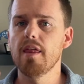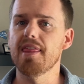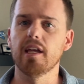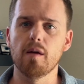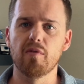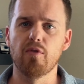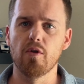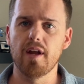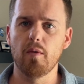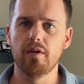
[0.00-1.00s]
Thing number 4
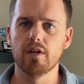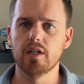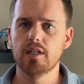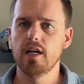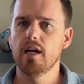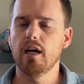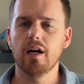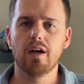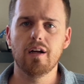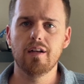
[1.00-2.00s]
that we learned,
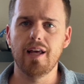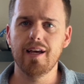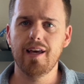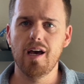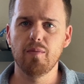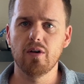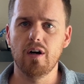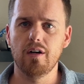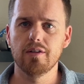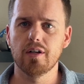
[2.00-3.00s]
Dan Campbell
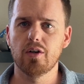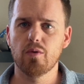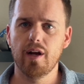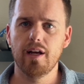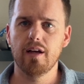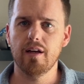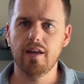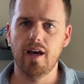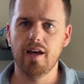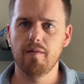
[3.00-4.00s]
called a great
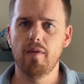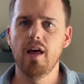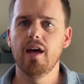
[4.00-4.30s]
game.